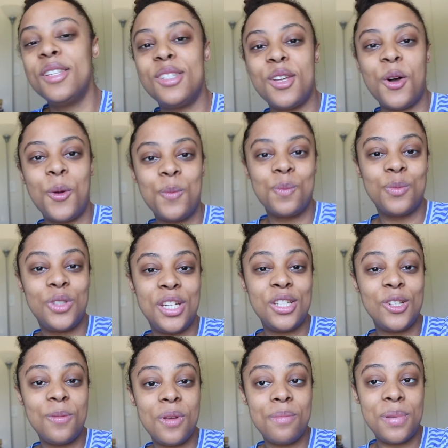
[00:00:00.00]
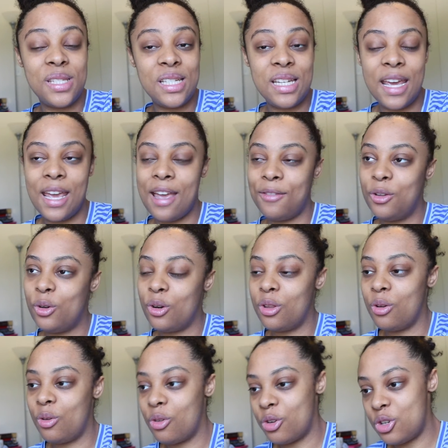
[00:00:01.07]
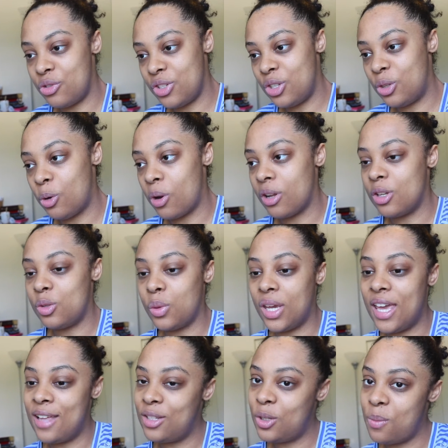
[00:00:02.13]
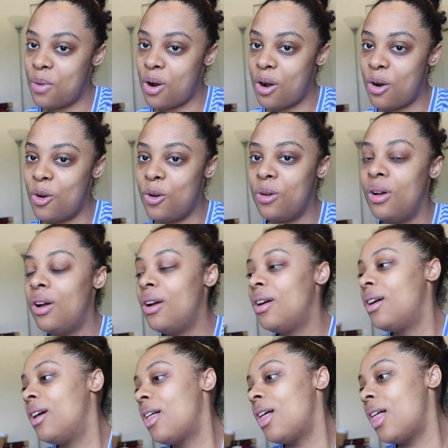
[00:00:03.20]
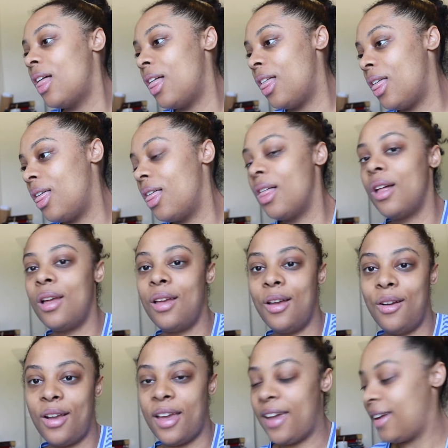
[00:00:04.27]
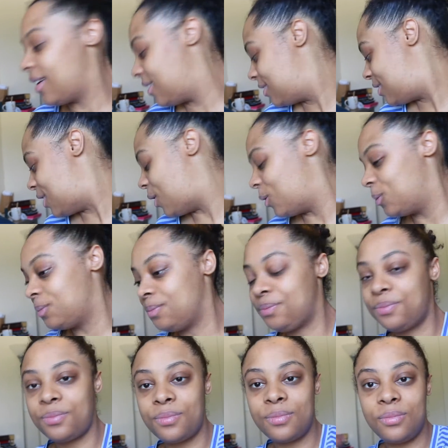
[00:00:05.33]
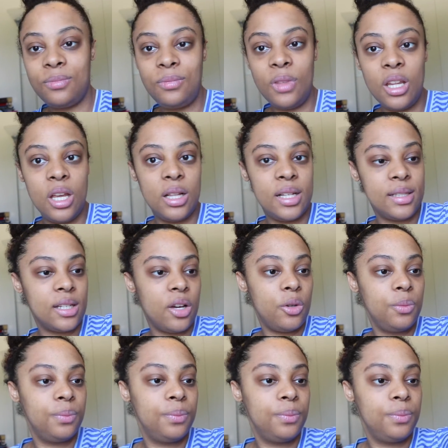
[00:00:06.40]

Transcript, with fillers: So today's gonna be a busy day. I have to go to the grocery store because we can tomorrow. Ugh. Okay, so let's go.